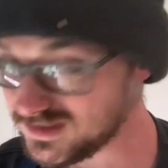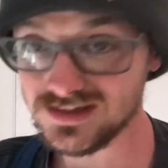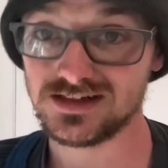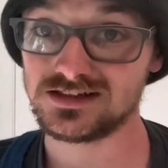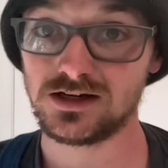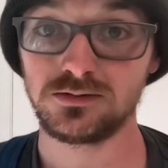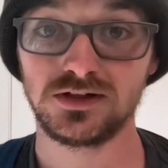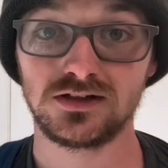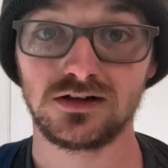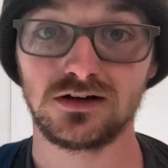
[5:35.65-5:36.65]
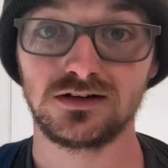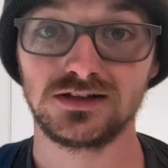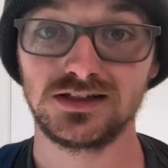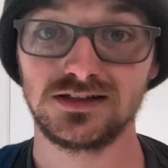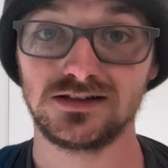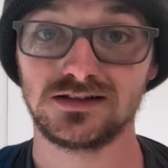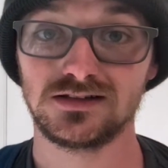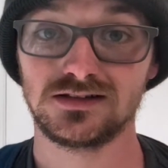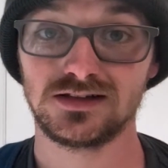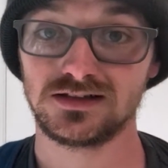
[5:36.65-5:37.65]
That's how we start our seeds.
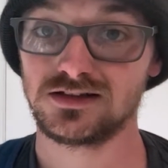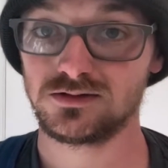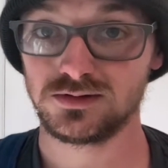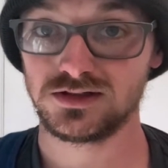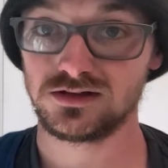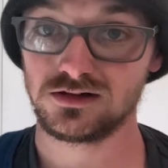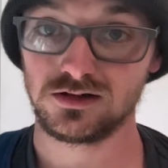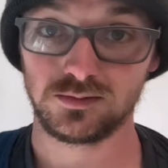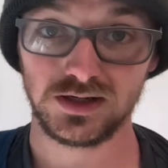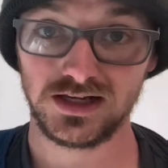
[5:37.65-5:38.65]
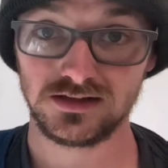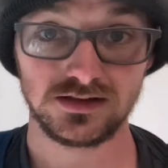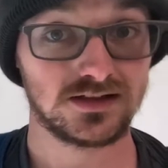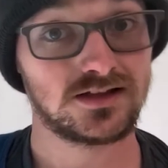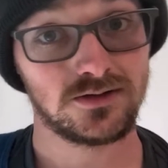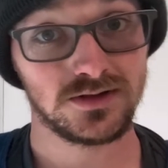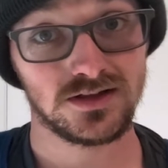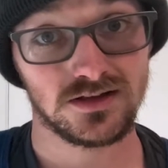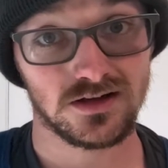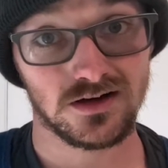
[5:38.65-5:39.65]
That's how we start our plants. That's how we
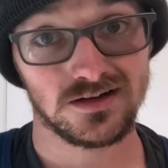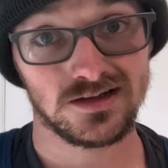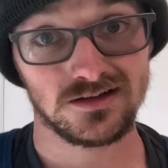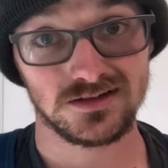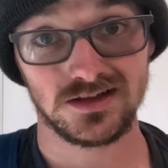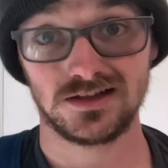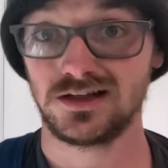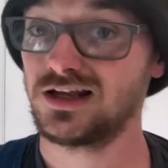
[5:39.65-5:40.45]
did the garden outside.